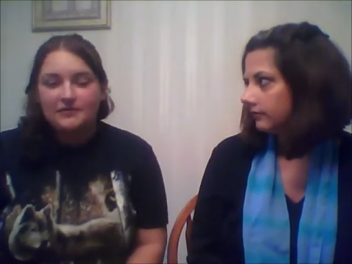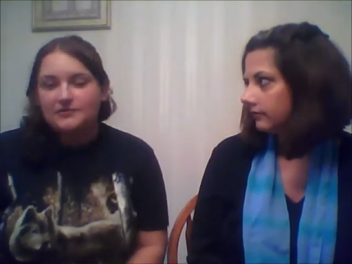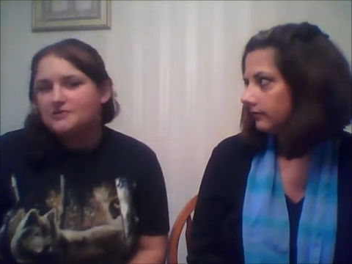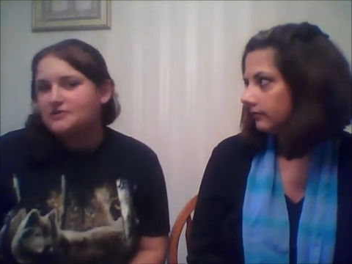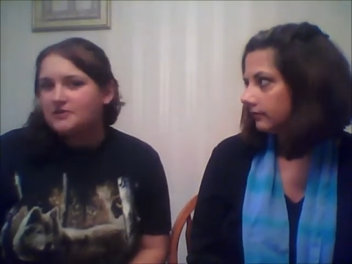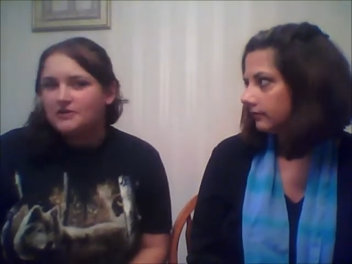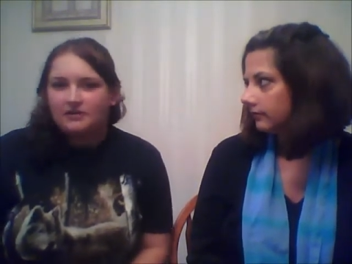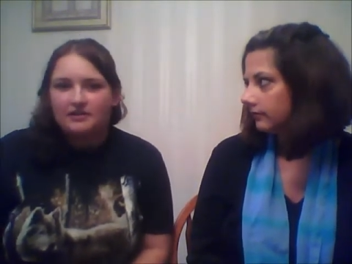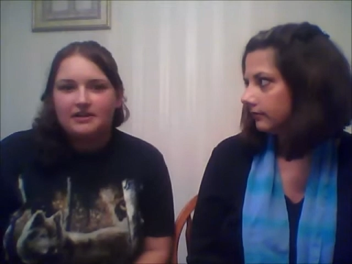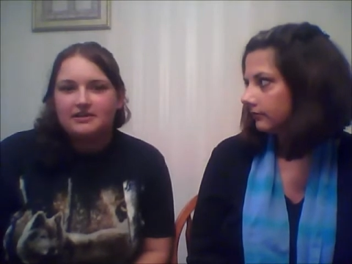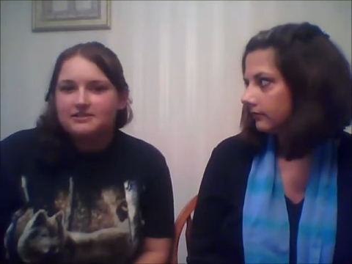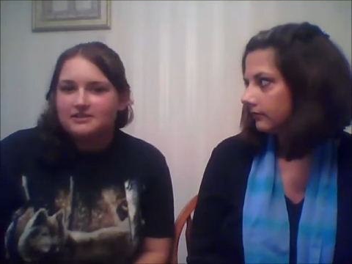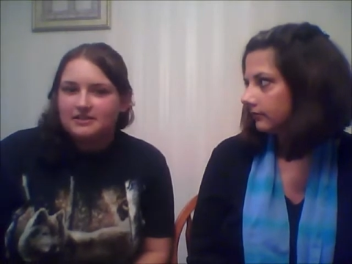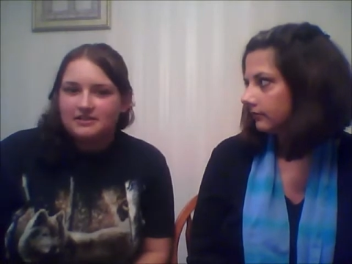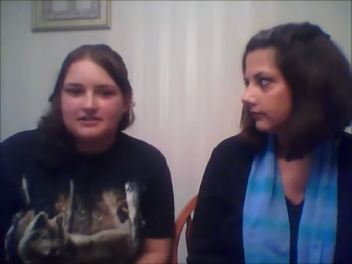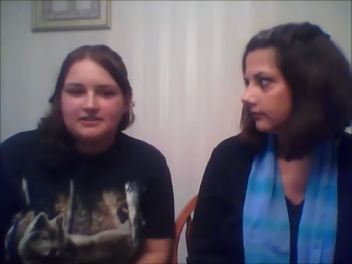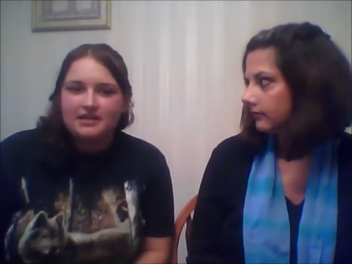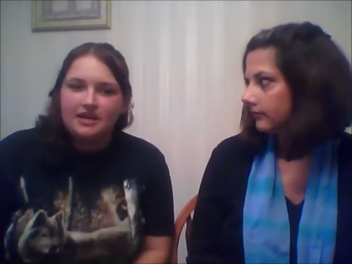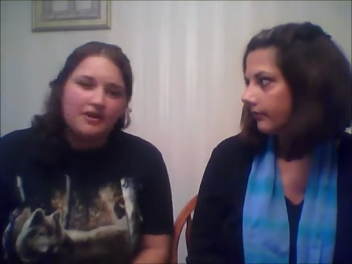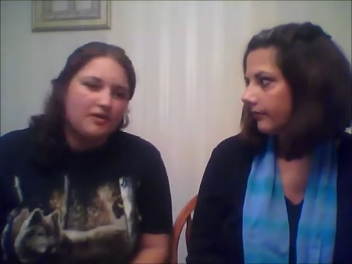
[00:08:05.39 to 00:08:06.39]
Speaker 1: ghosts don't
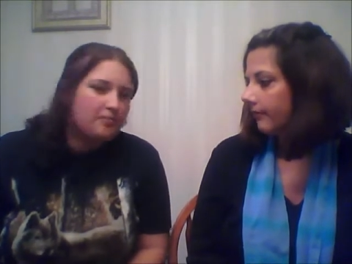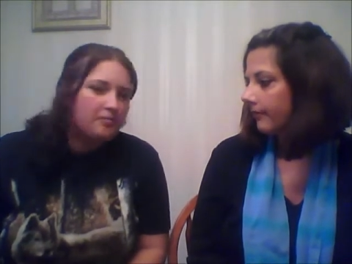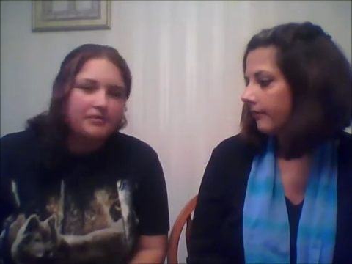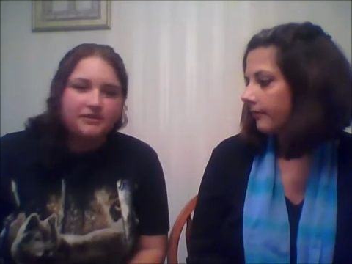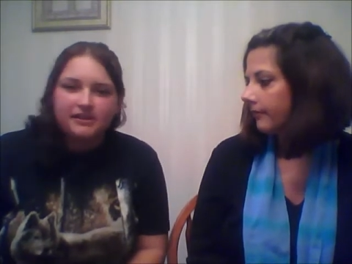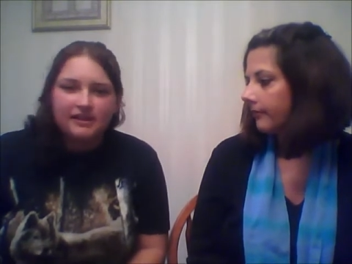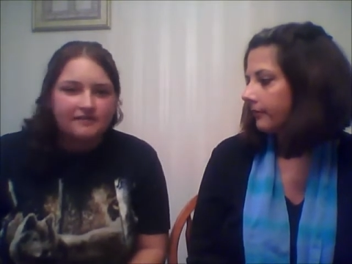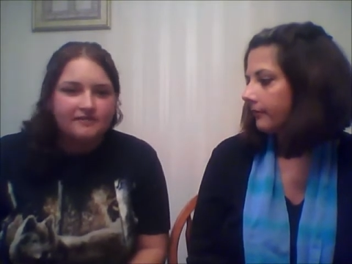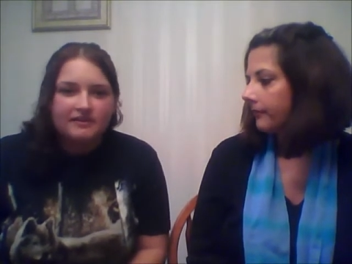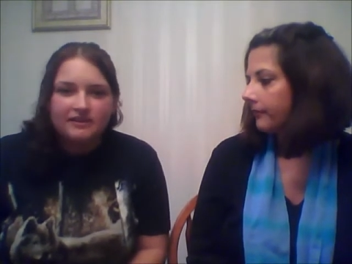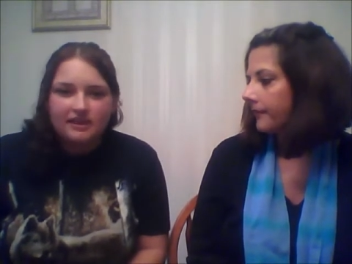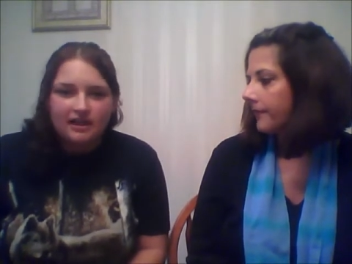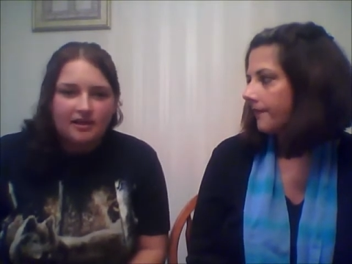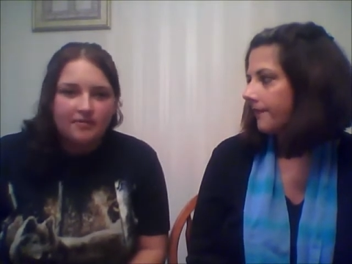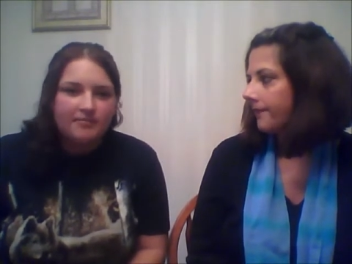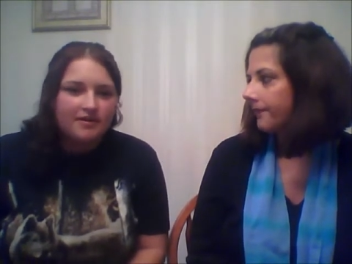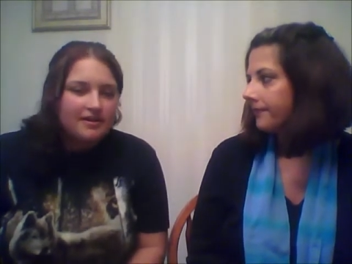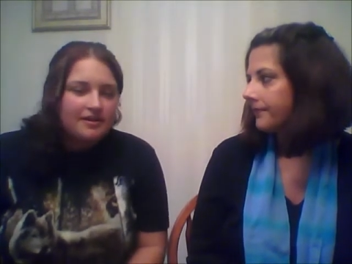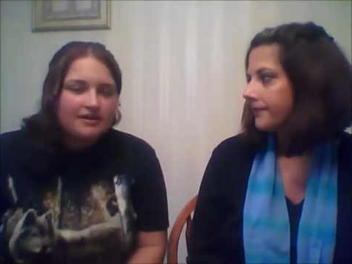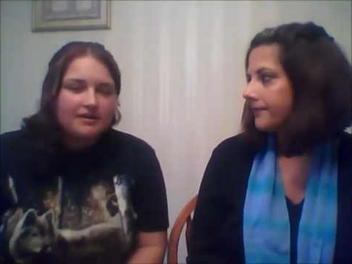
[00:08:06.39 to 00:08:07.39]
exist, I don't believe in
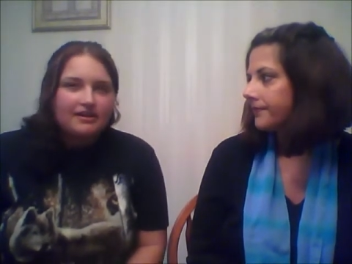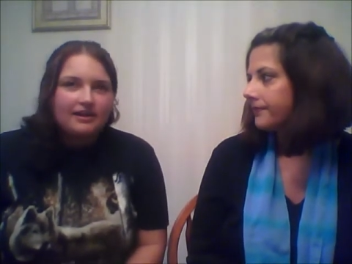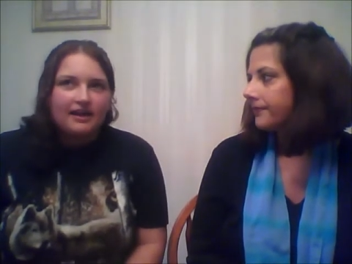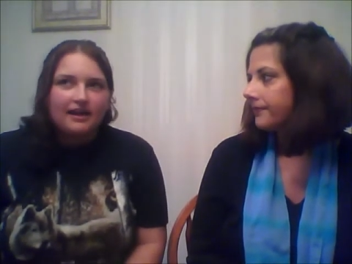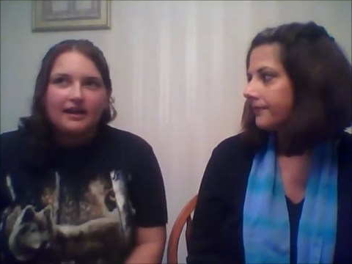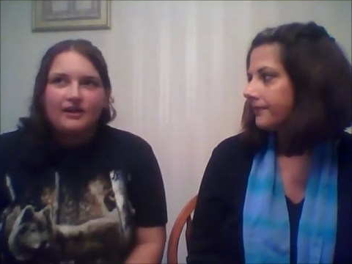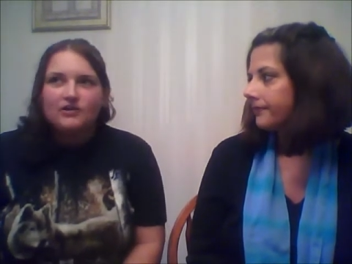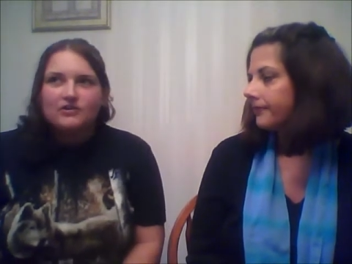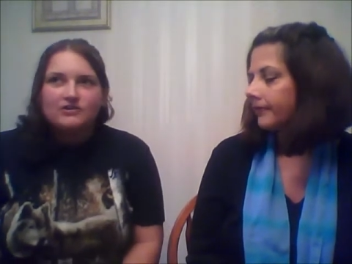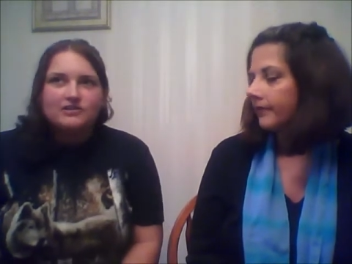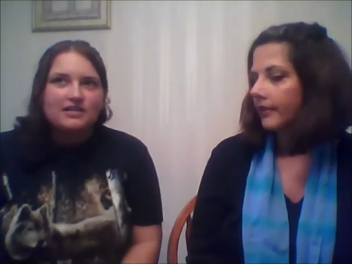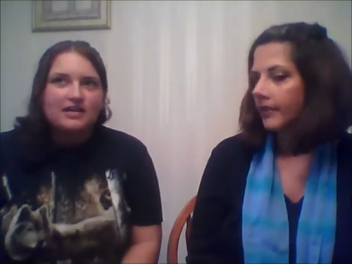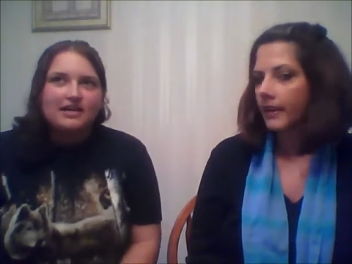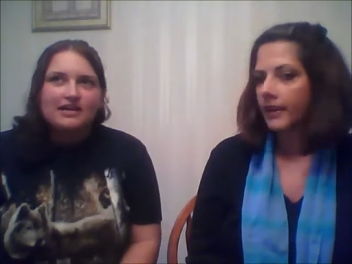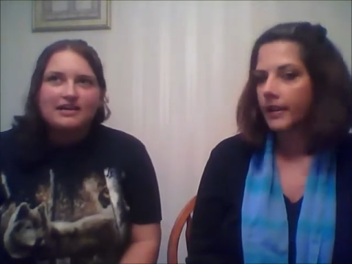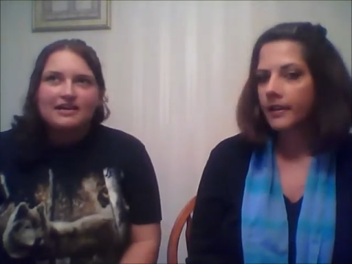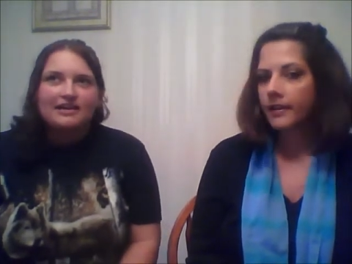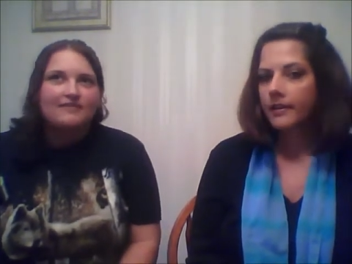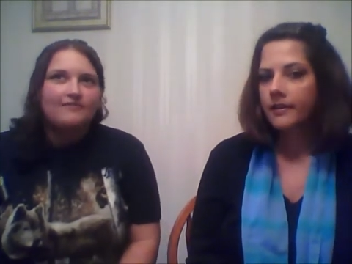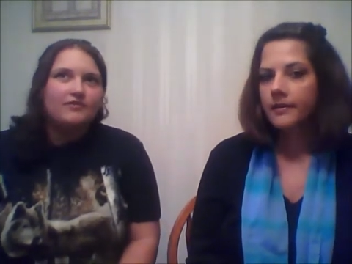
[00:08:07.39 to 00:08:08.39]
them, and I was
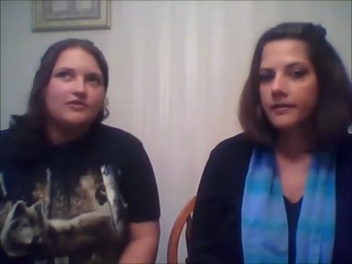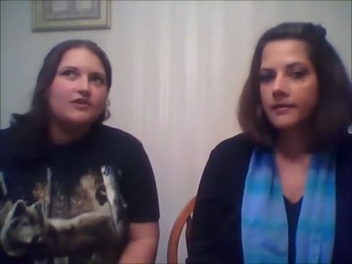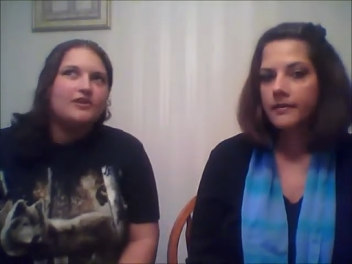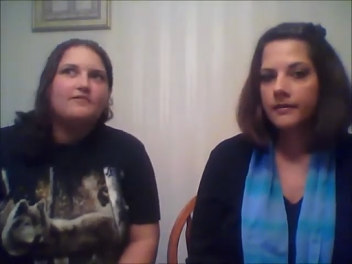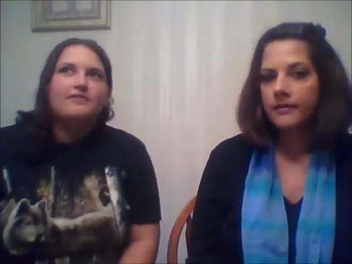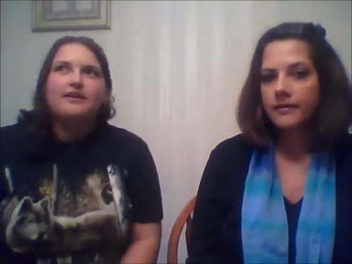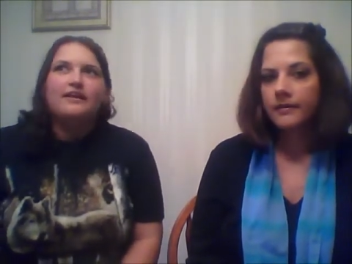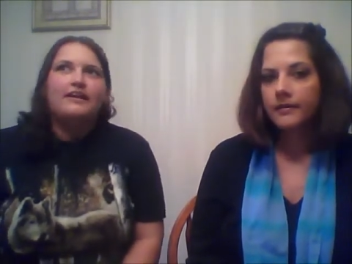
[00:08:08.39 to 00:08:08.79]
like, if you even